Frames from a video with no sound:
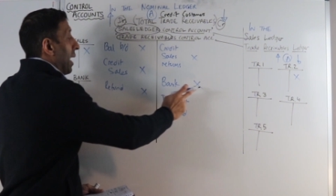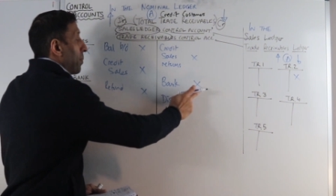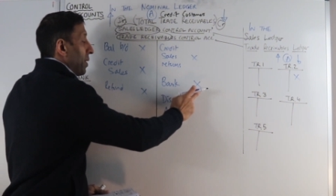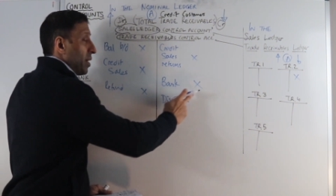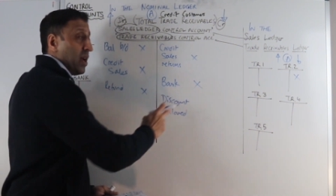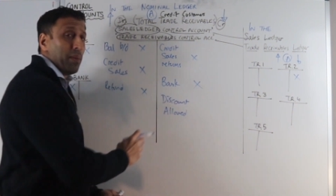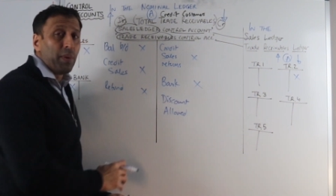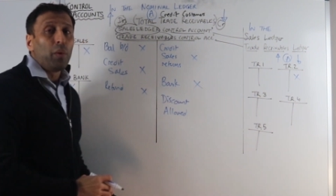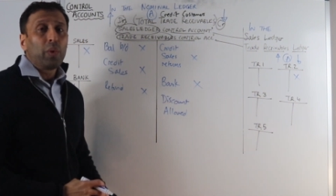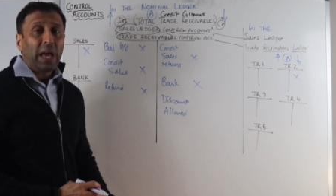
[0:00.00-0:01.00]
happened.
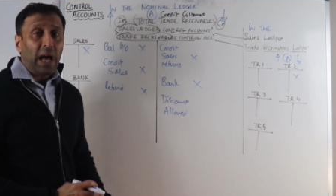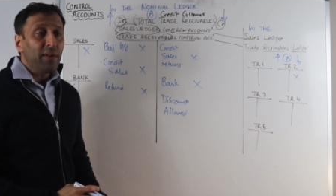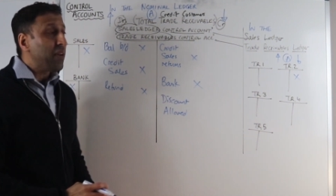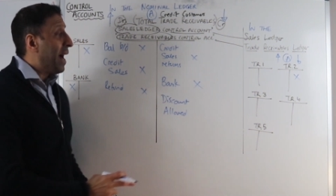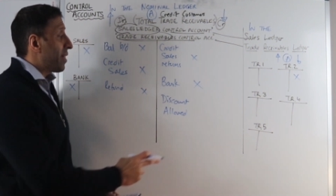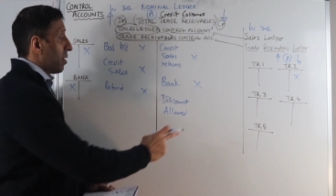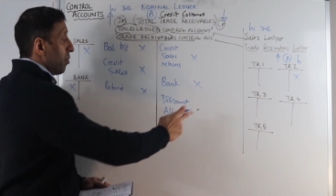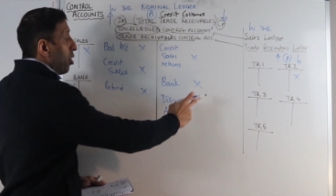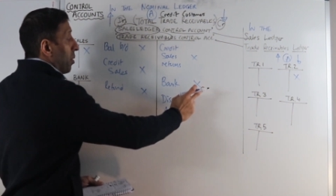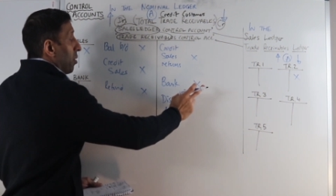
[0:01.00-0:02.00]
But we have at the
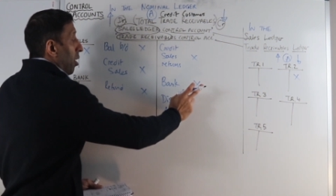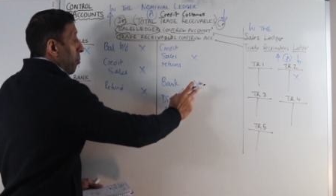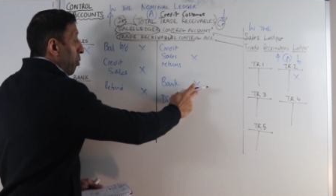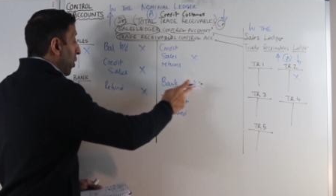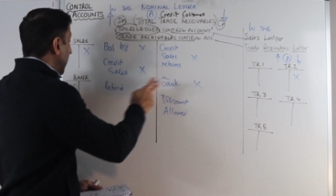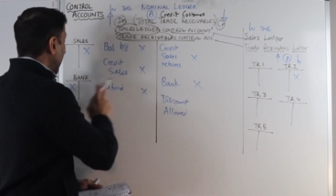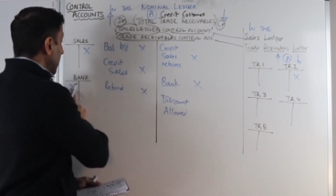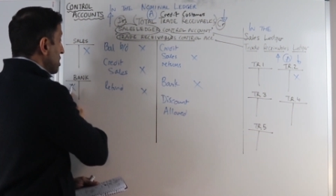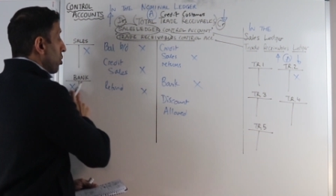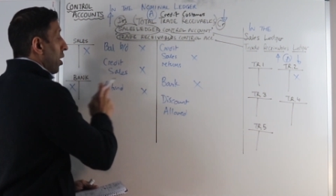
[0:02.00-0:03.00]
moment put it
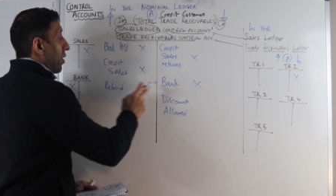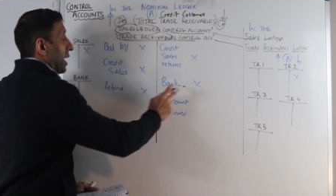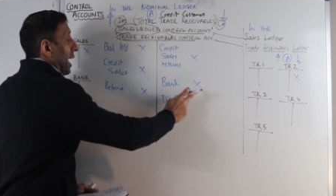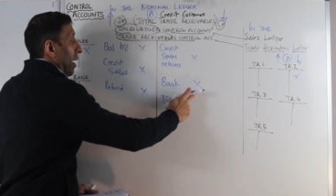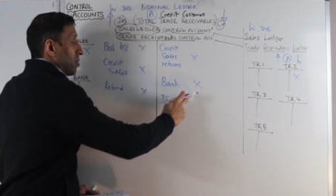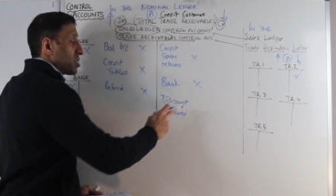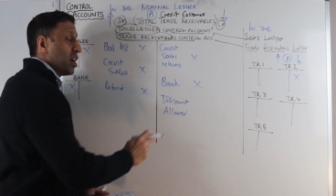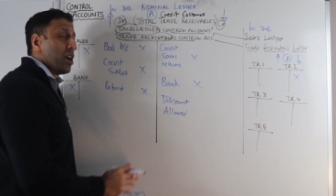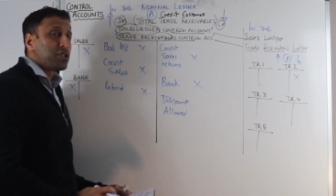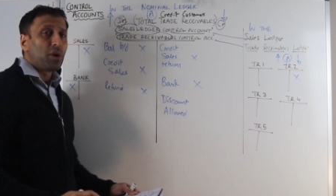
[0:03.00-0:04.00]
into our
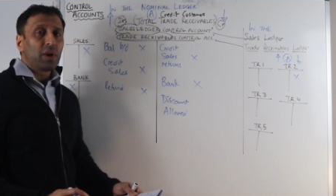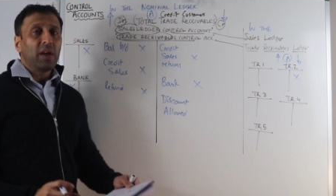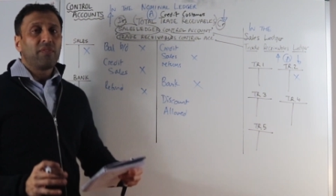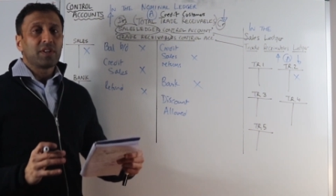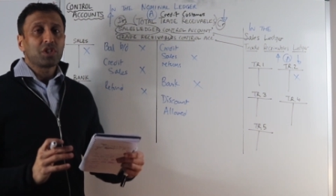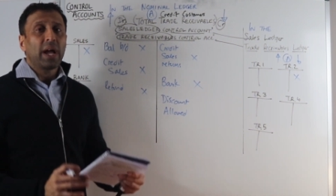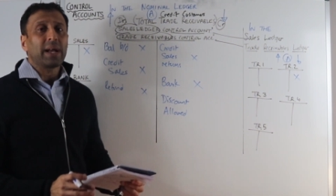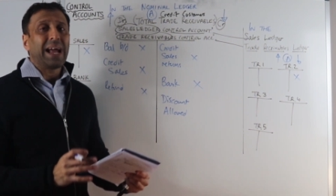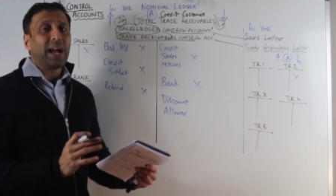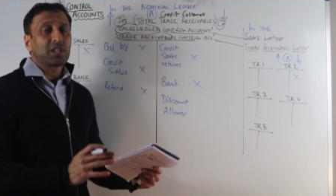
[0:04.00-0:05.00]
accounts. So if a
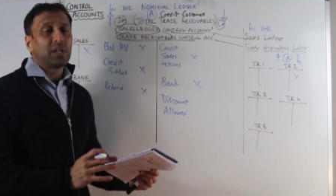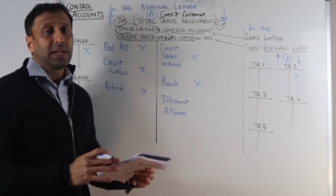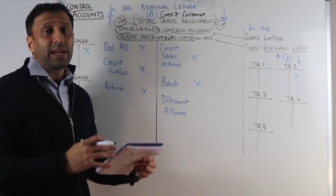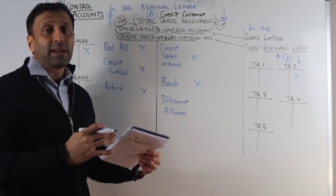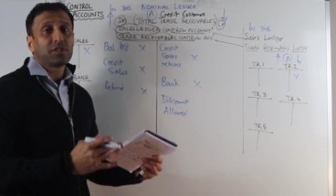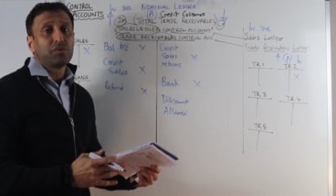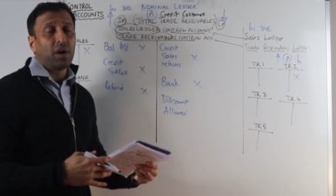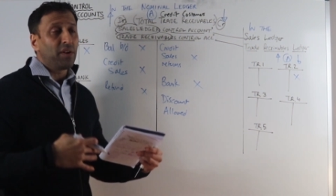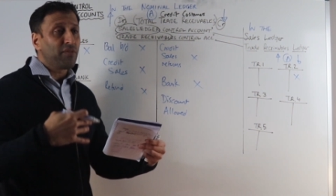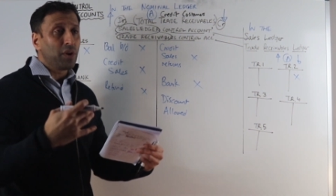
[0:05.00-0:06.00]
check actually later
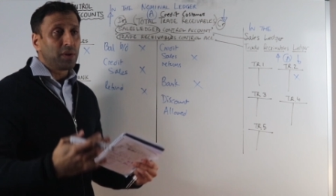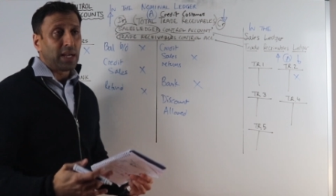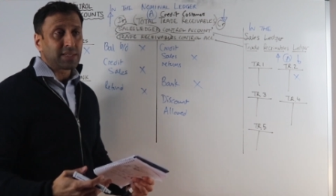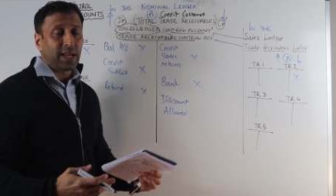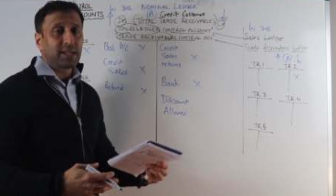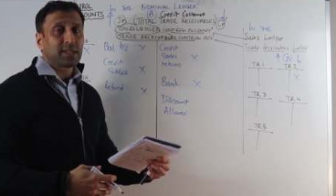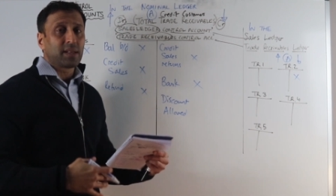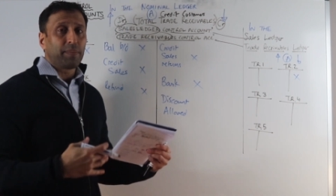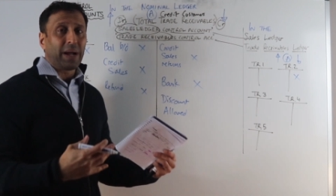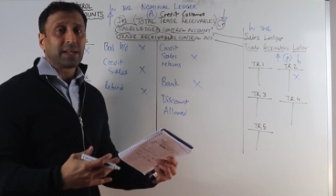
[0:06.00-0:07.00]
on, a few days
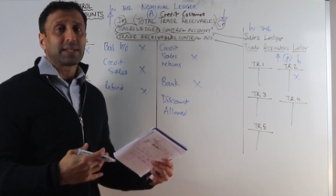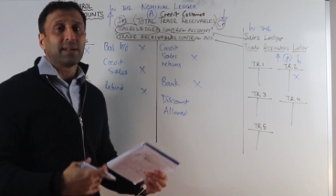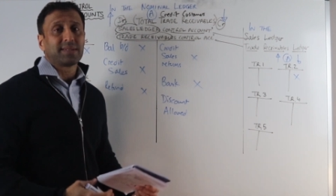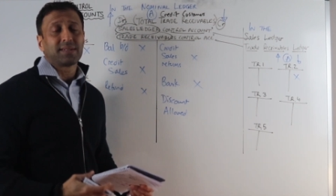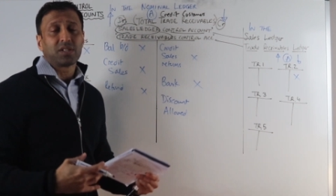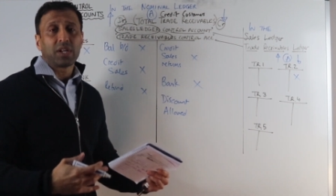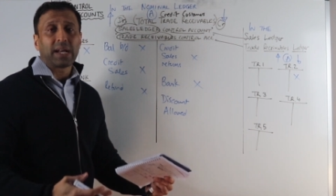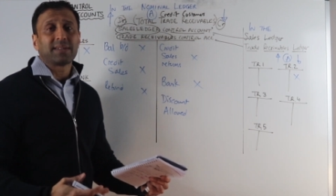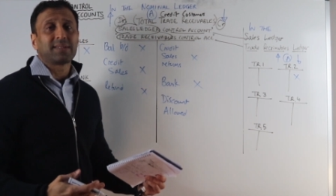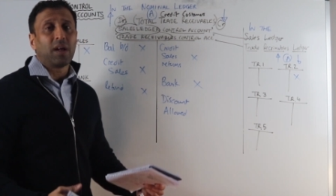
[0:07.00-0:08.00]
later, the bank tells us the
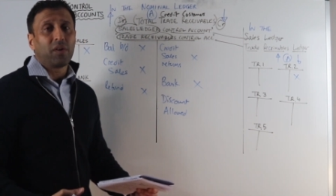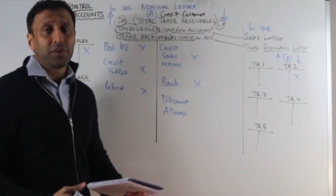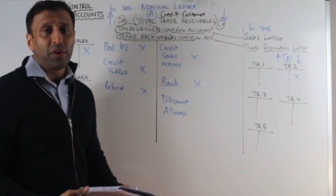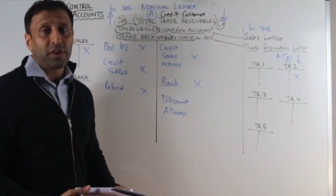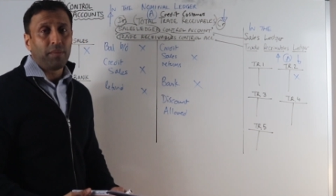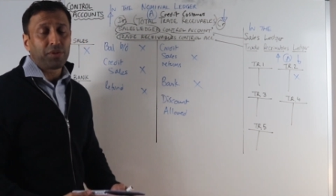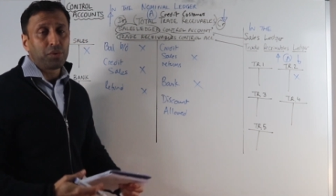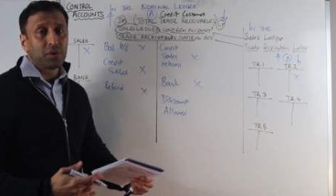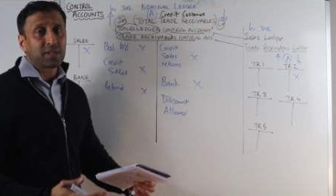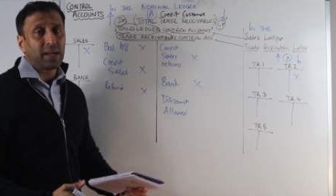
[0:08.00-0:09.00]
check has not come
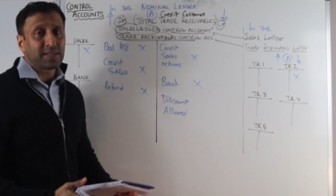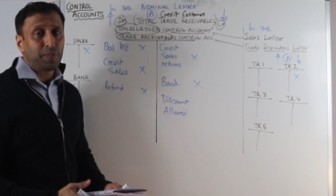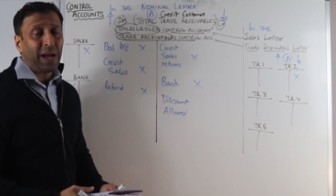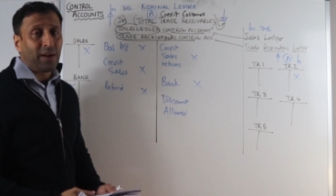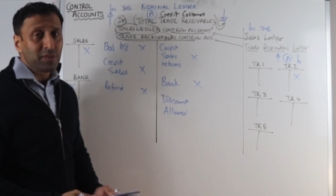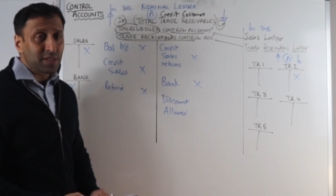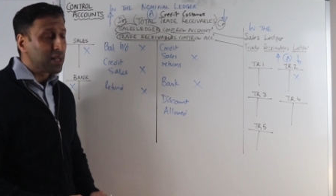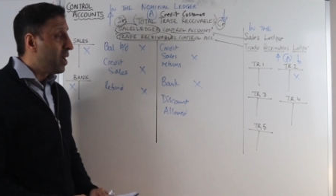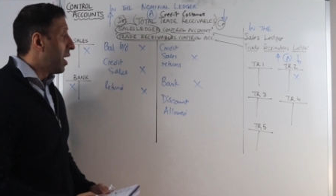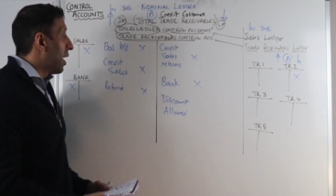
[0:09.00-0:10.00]
through, it has
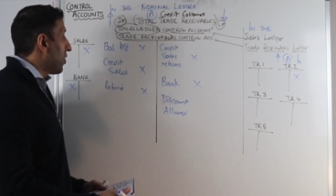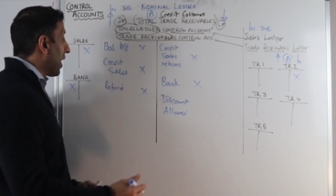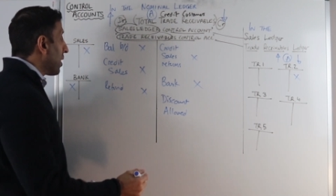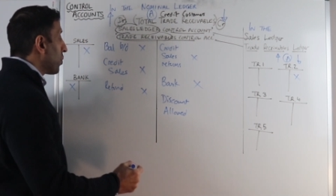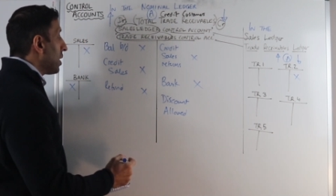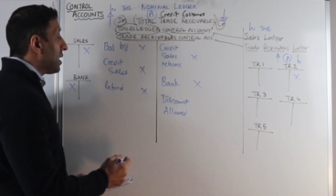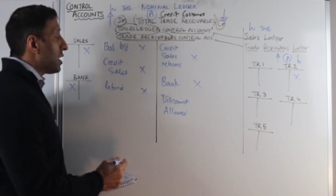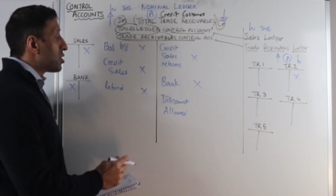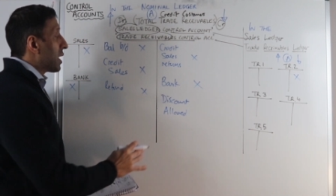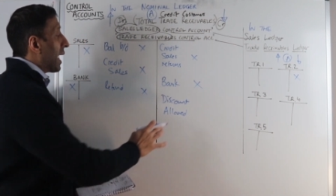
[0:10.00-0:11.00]
bounced, then we
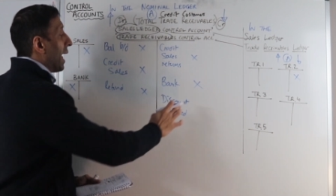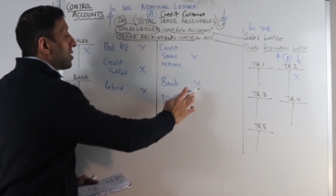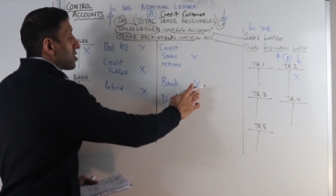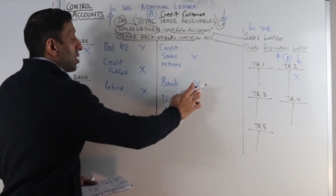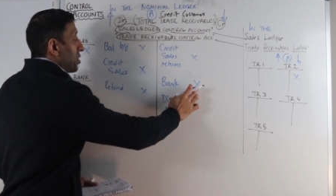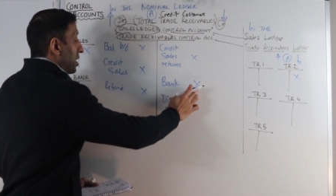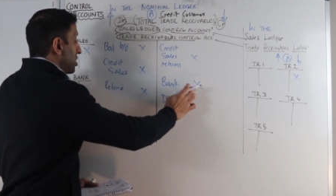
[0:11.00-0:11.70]
need to cancel